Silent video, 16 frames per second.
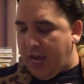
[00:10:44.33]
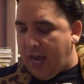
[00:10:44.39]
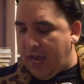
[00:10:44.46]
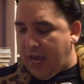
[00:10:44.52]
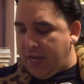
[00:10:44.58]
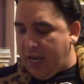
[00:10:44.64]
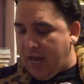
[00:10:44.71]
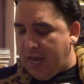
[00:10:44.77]

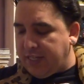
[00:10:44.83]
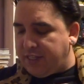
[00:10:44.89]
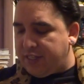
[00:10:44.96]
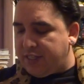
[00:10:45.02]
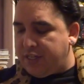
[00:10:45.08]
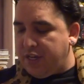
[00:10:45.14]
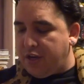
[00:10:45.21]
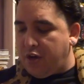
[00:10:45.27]
I
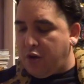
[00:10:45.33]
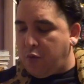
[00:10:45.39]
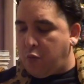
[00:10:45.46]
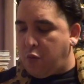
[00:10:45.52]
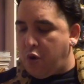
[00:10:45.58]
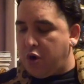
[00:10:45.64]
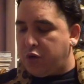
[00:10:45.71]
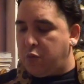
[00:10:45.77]
still
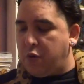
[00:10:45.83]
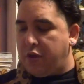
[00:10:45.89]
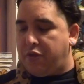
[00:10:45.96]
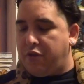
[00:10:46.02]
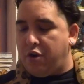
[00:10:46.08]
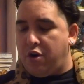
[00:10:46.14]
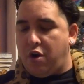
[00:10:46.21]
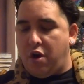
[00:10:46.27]
worked with
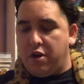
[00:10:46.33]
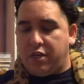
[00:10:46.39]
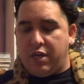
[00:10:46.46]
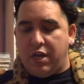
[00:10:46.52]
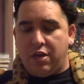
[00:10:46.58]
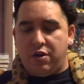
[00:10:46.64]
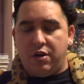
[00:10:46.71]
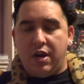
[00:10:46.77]
her on
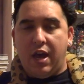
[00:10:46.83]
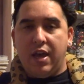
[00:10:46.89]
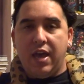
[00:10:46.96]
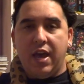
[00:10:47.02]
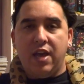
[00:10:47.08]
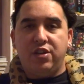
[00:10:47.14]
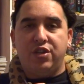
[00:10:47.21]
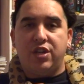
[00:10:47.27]
getting her not
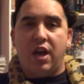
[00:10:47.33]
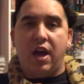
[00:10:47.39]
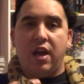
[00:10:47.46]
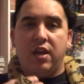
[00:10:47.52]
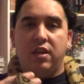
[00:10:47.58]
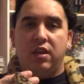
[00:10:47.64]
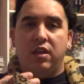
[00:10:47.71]
head shy.